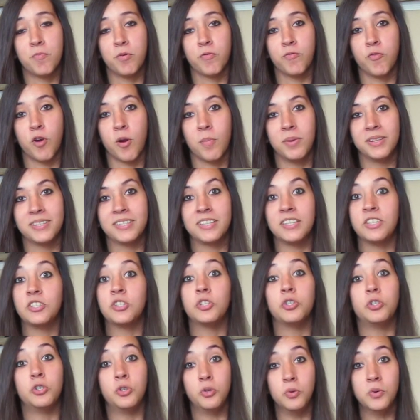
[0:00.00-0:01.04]

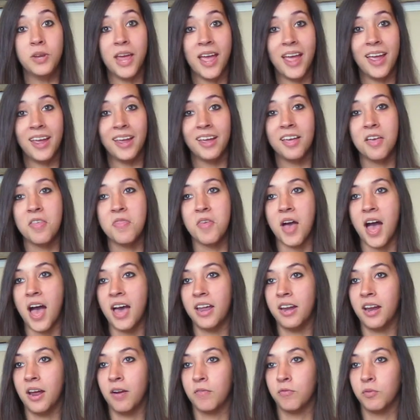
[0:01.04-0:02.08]
performances today
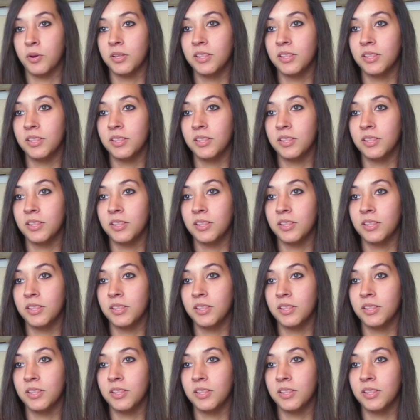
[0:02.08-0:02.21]
that have